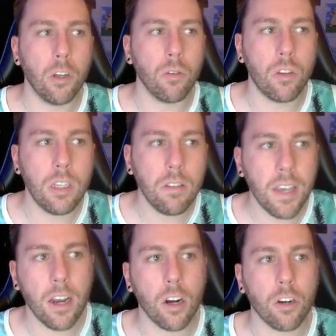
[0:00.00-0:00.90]
these
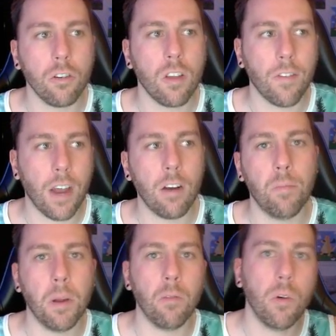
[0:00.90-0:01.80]
characters have kind
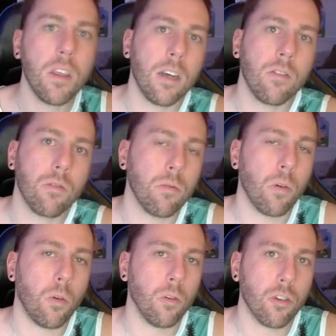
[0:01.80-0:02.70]
of been with us through the
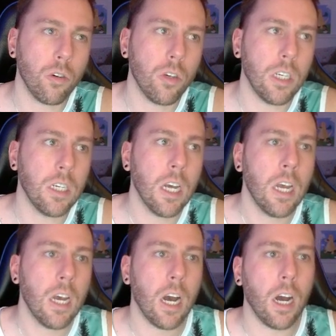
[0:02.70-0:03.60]
whole journey.
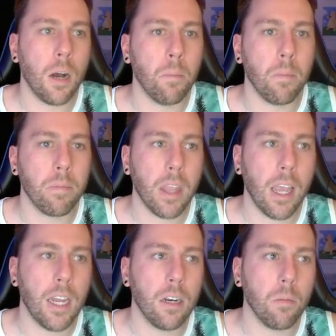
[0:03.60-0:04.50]

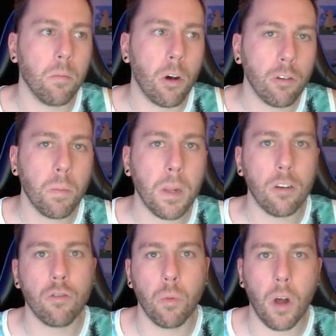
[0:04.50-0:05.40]
And most
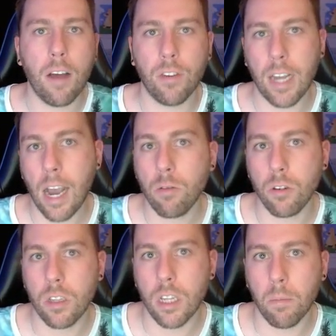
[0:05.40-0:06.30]
players will have
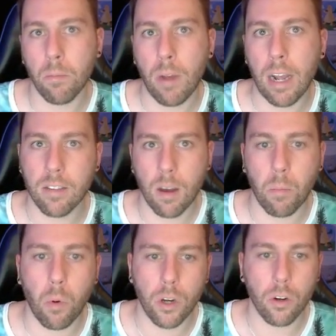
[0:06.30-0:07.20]
encountered them at some
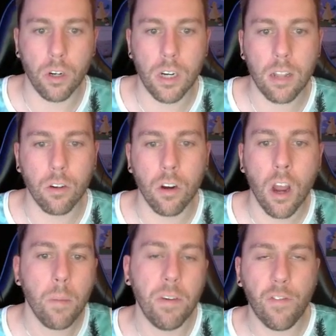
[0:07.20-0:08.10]
point or another
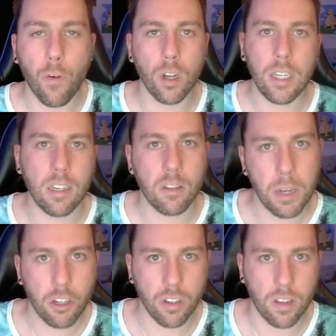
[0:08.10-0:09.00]
before the
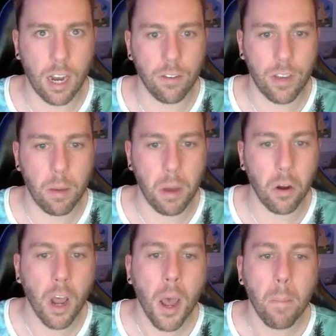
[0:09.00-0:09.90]
expansions kind of came
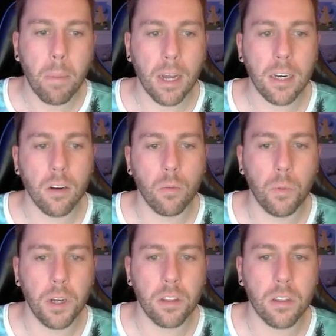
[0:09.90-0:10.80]
out. But
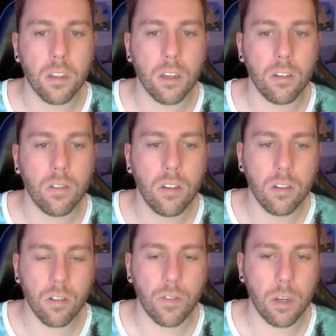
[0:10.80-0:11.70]
with
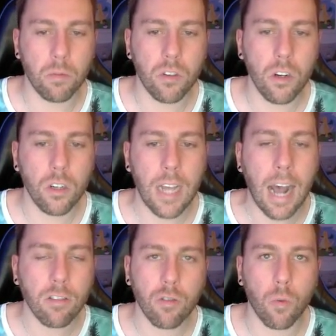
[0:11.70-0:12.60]
Secrets of the Obscure, the
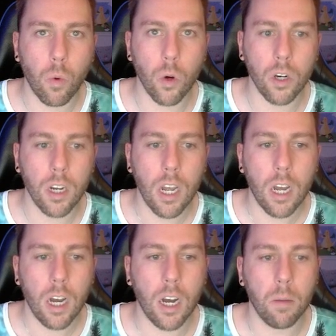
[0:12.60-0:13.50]
Astral Ward,
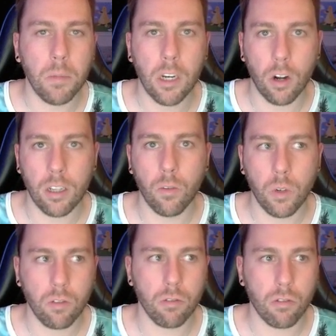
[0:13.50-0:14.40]
and the
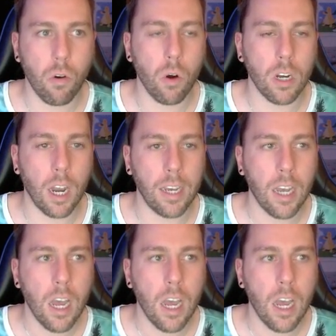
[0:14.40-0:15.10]
Wizard's Court, like